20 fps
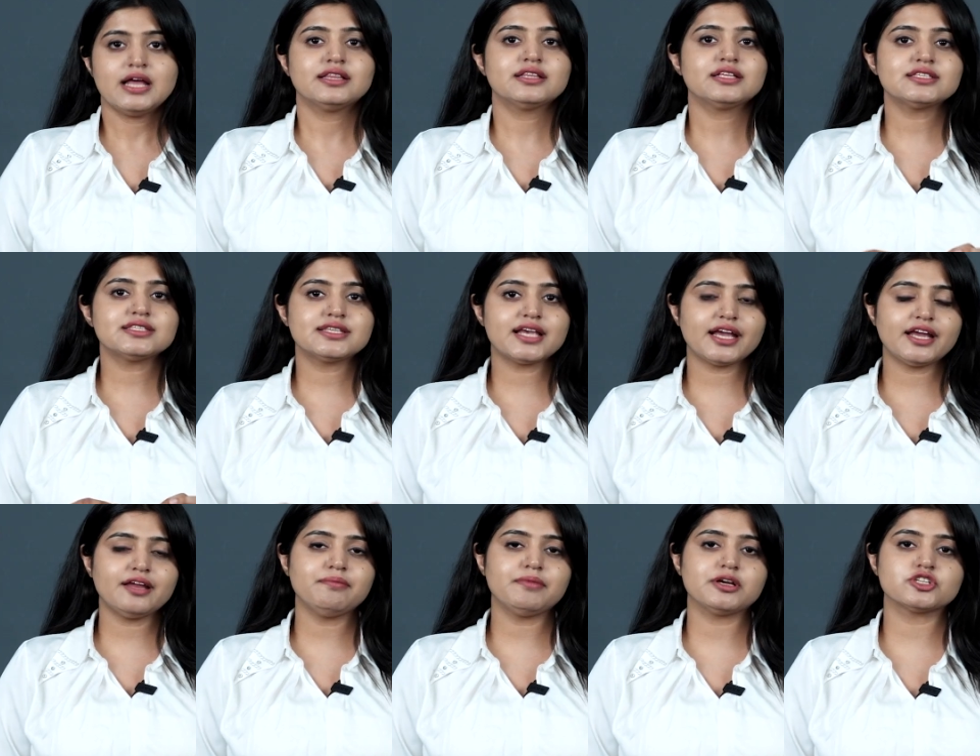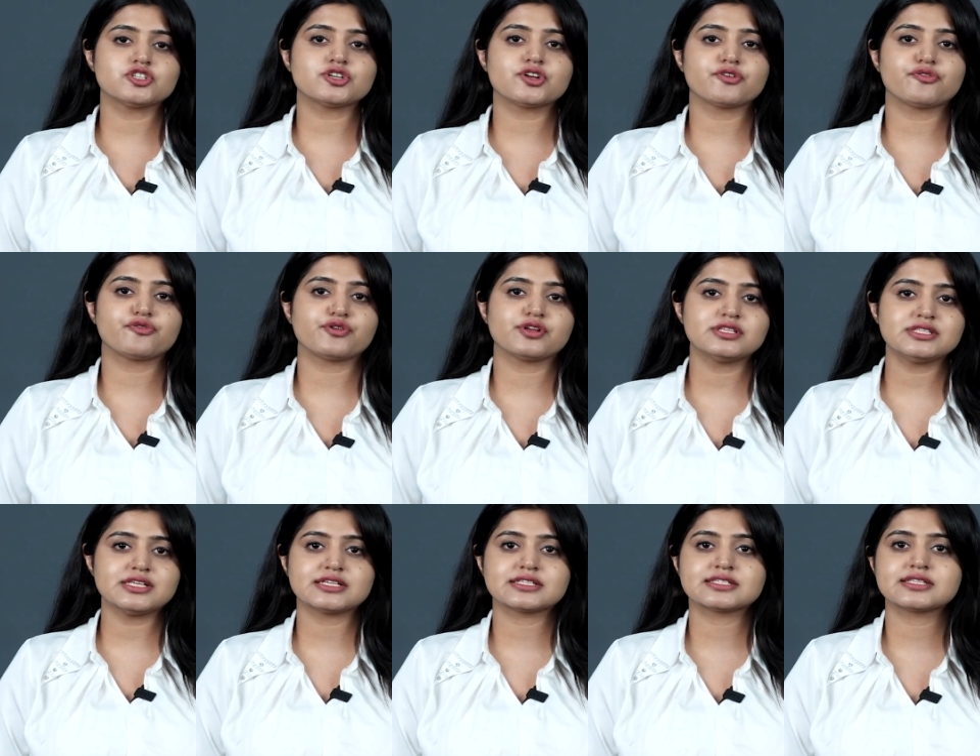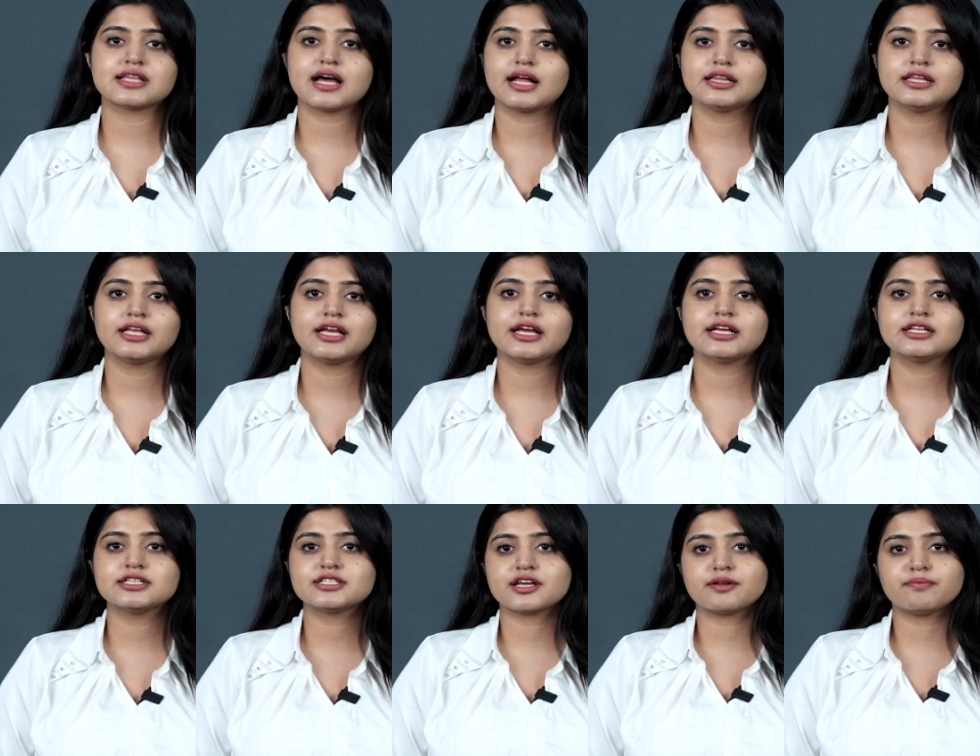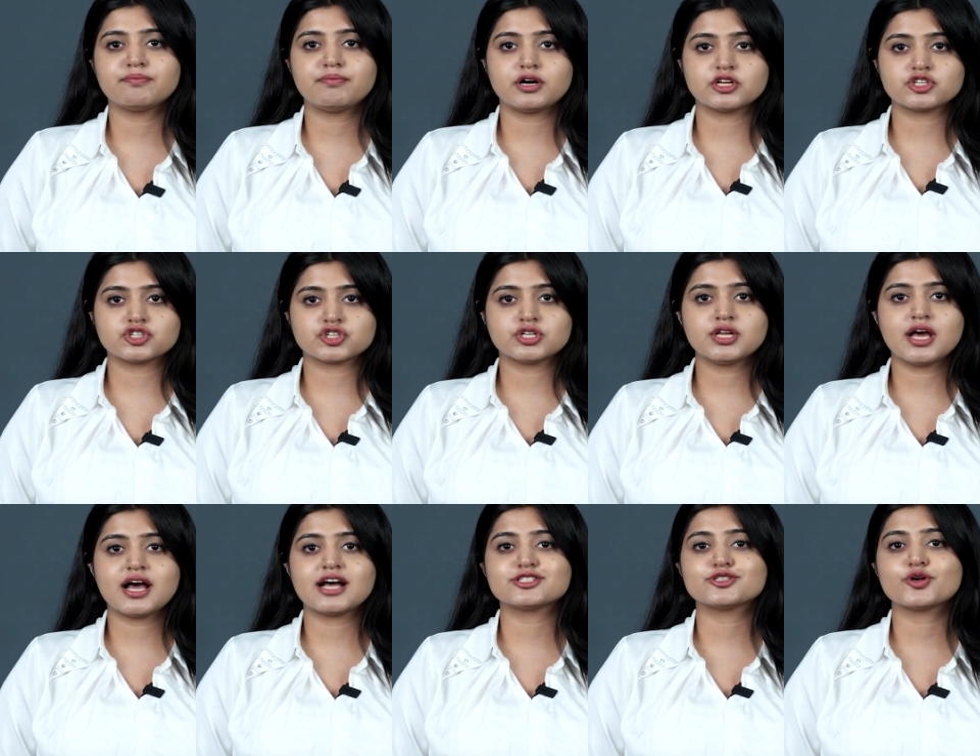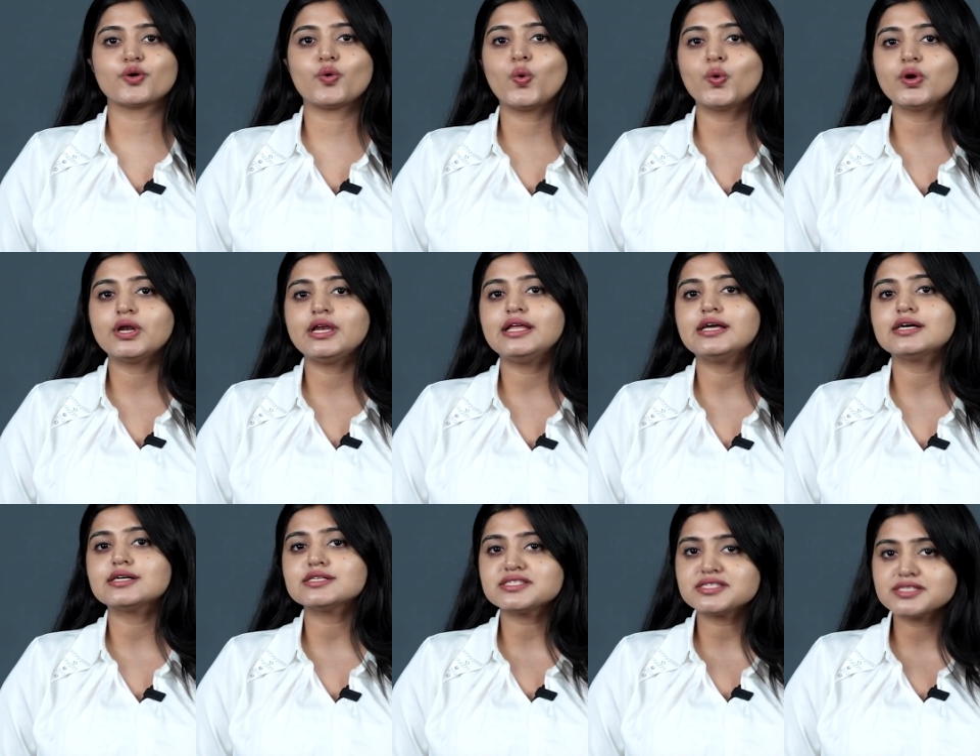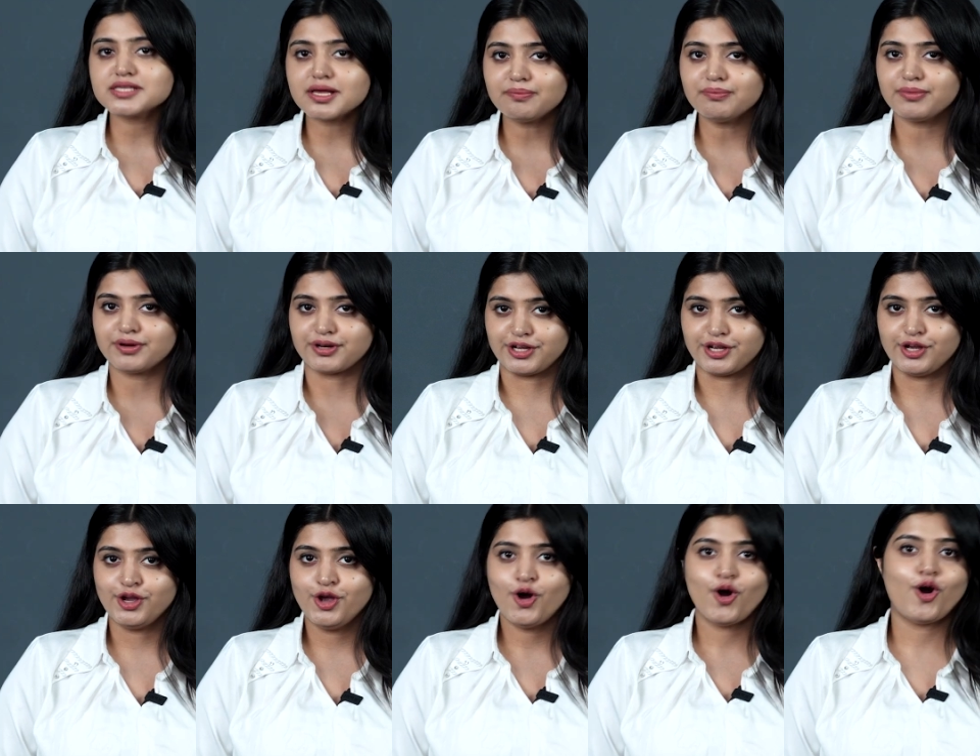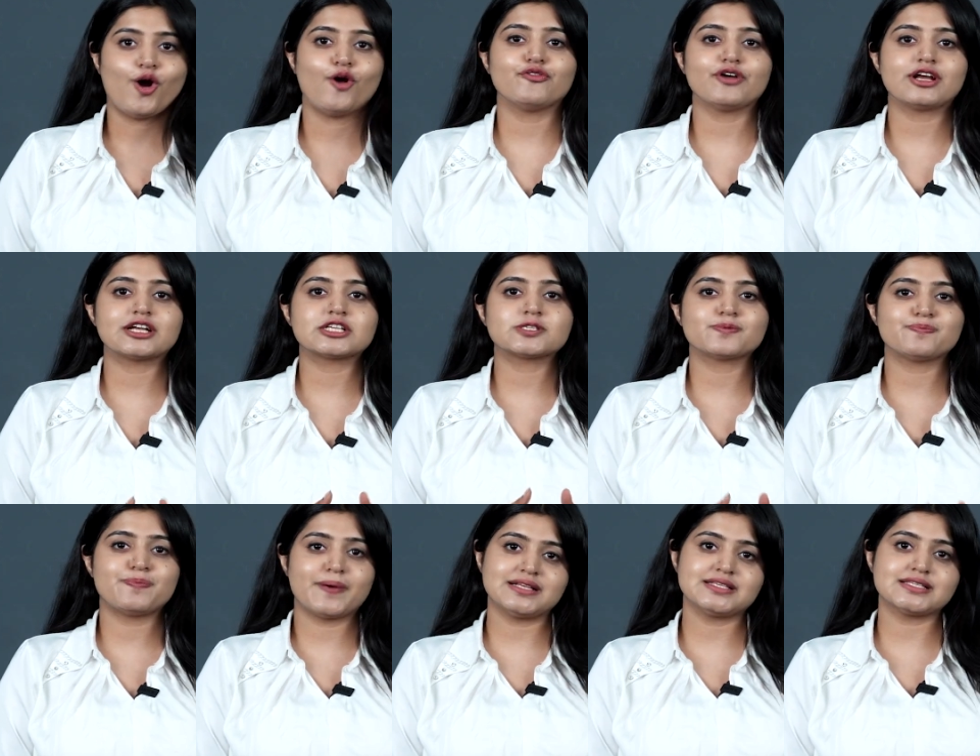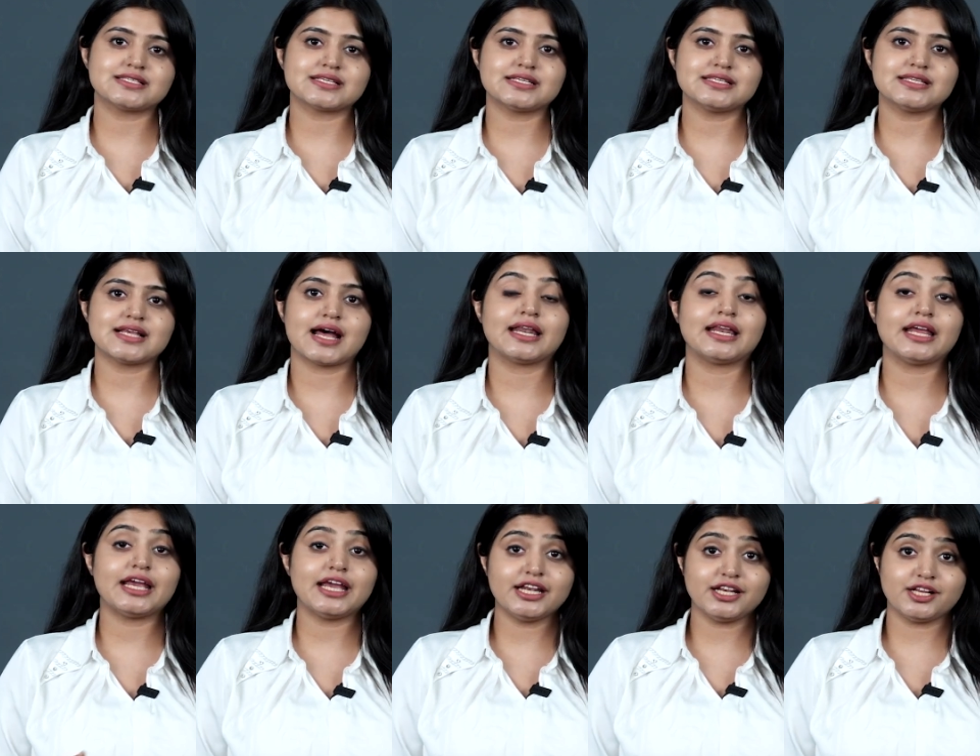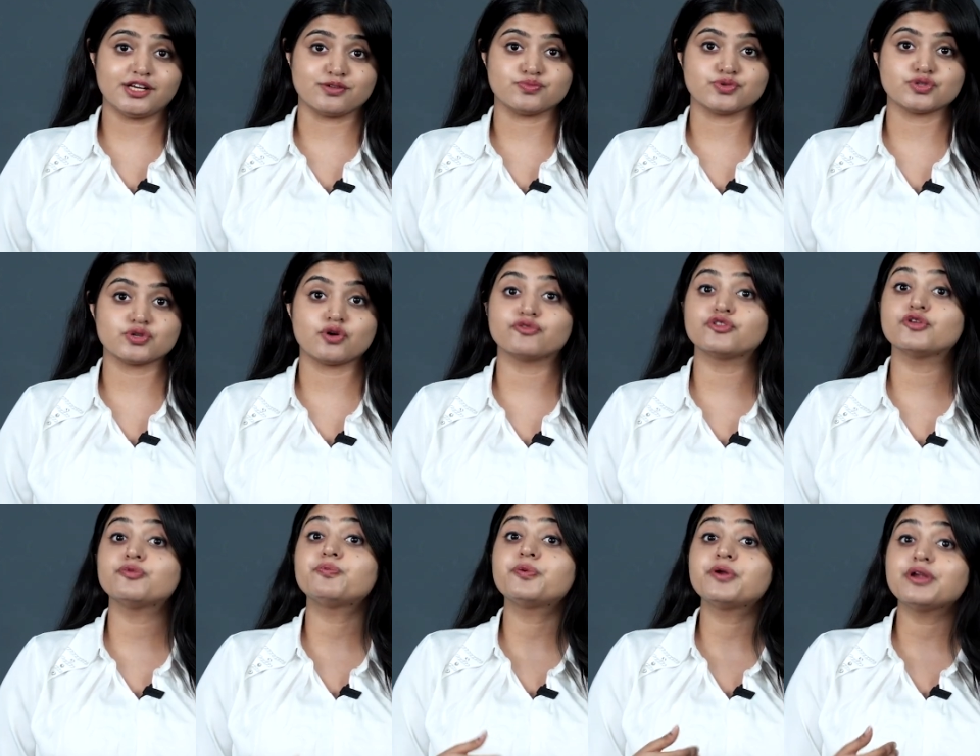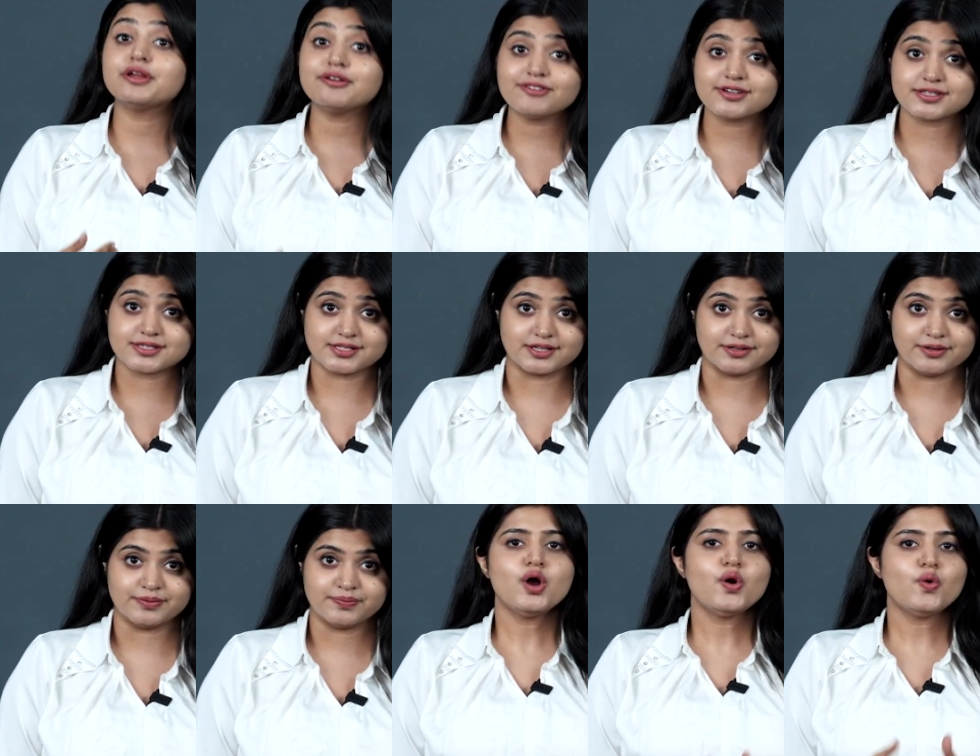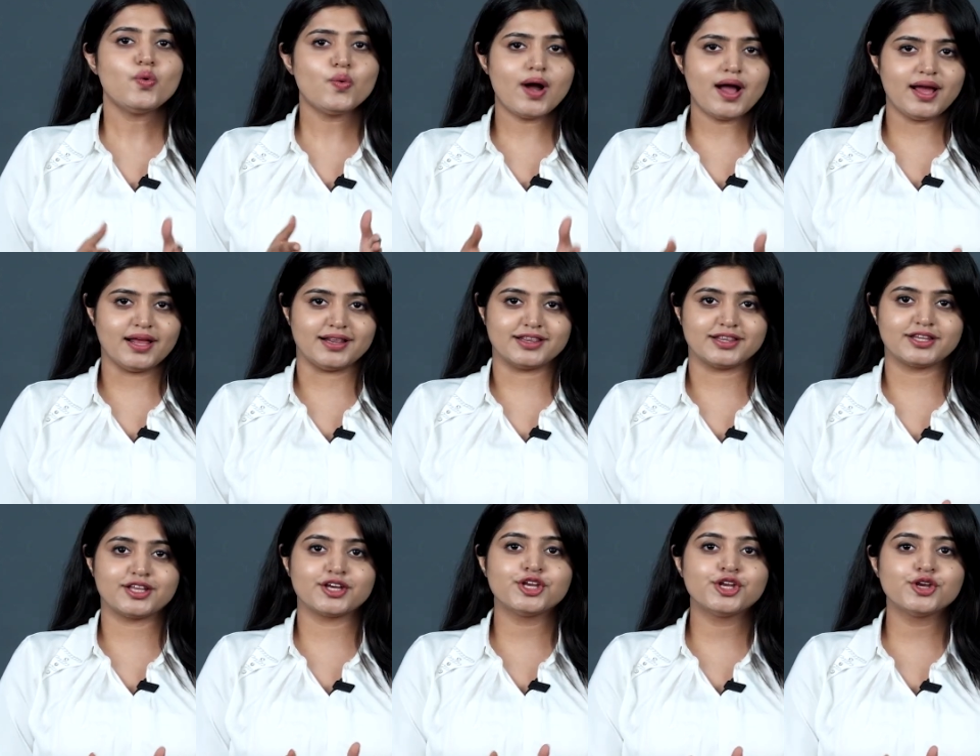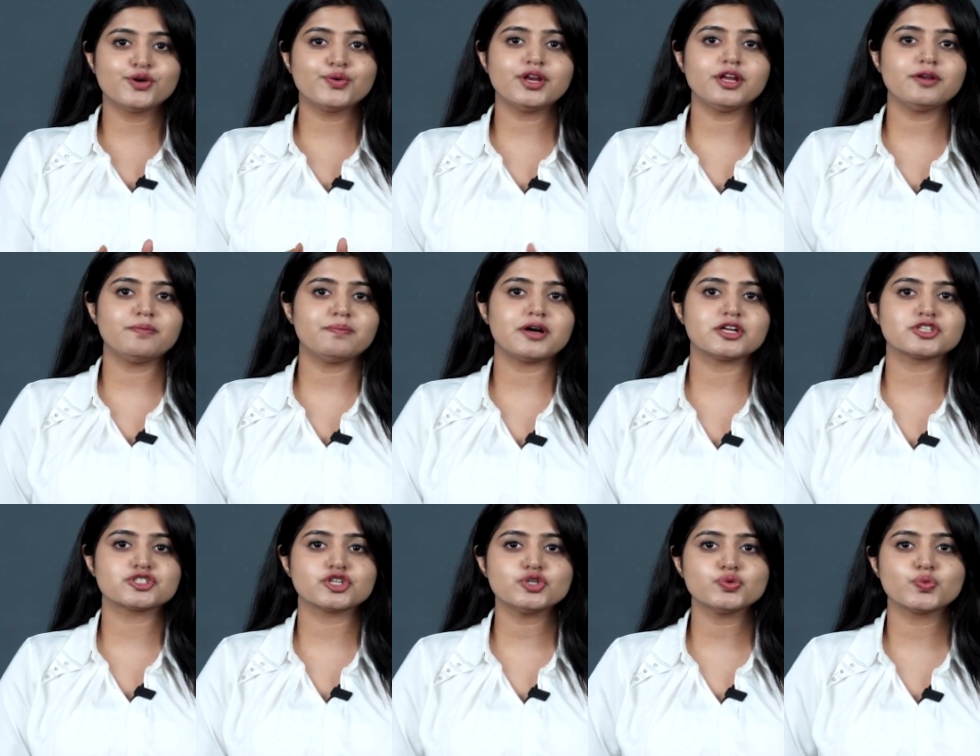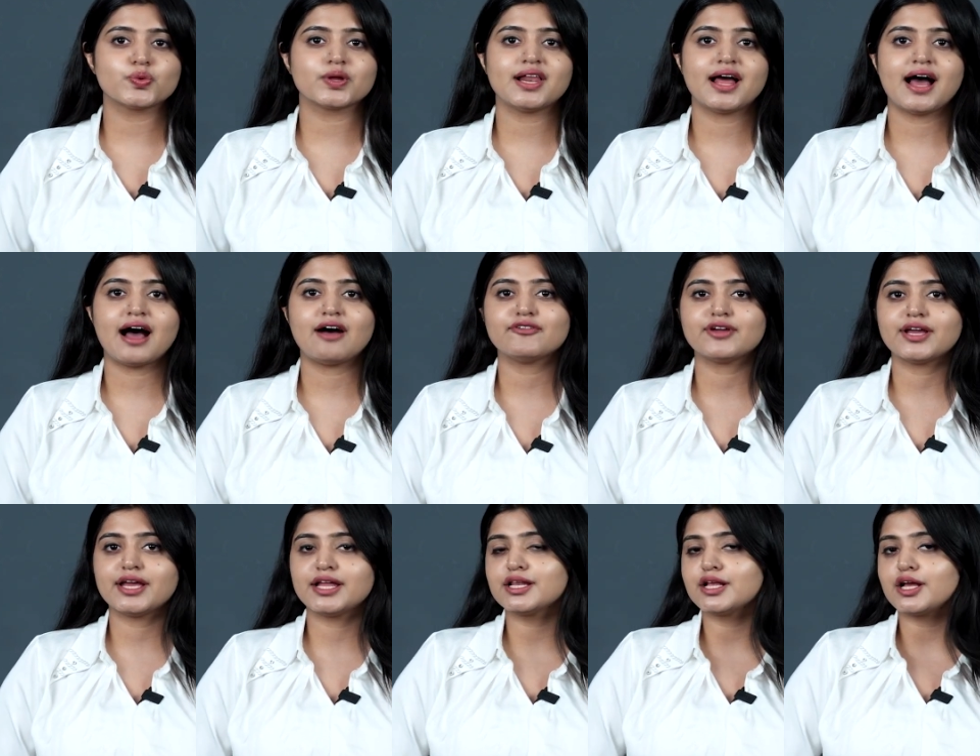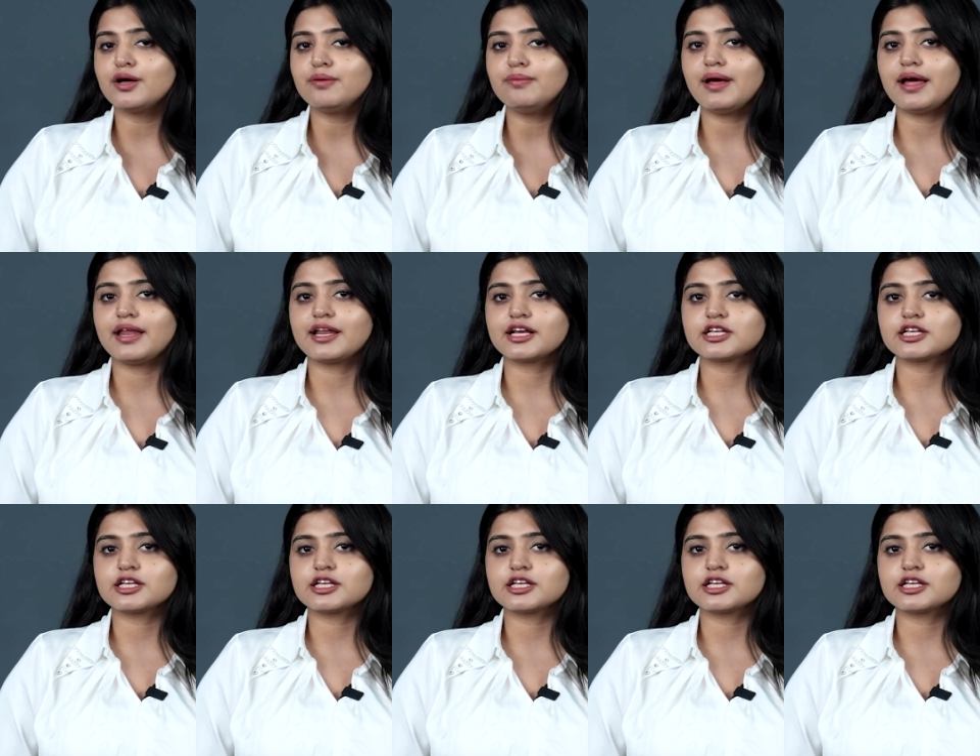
The second major difference is that the interim budget has only a summary of expenses and incomes of the previous year, while the union budget will have income and